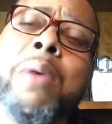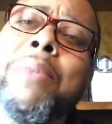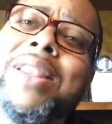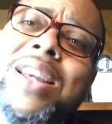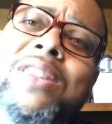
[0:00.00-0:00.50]

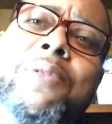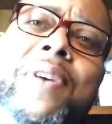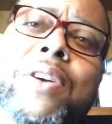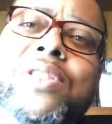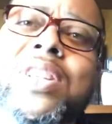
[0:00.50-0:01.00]
but these are
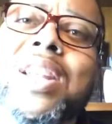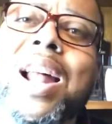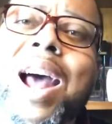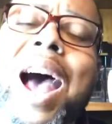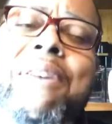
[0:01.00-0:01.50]
fragrances
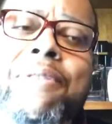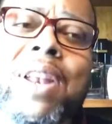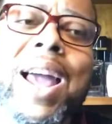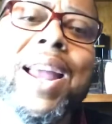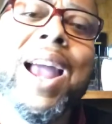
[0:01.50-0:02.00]
that I feel
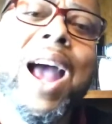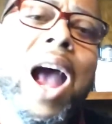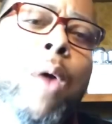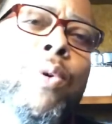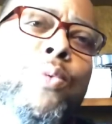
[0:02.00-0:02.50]
like
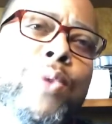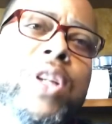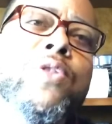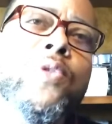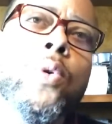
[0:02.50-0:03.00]
I would
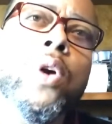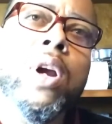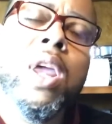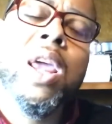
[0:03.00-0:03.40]
reach for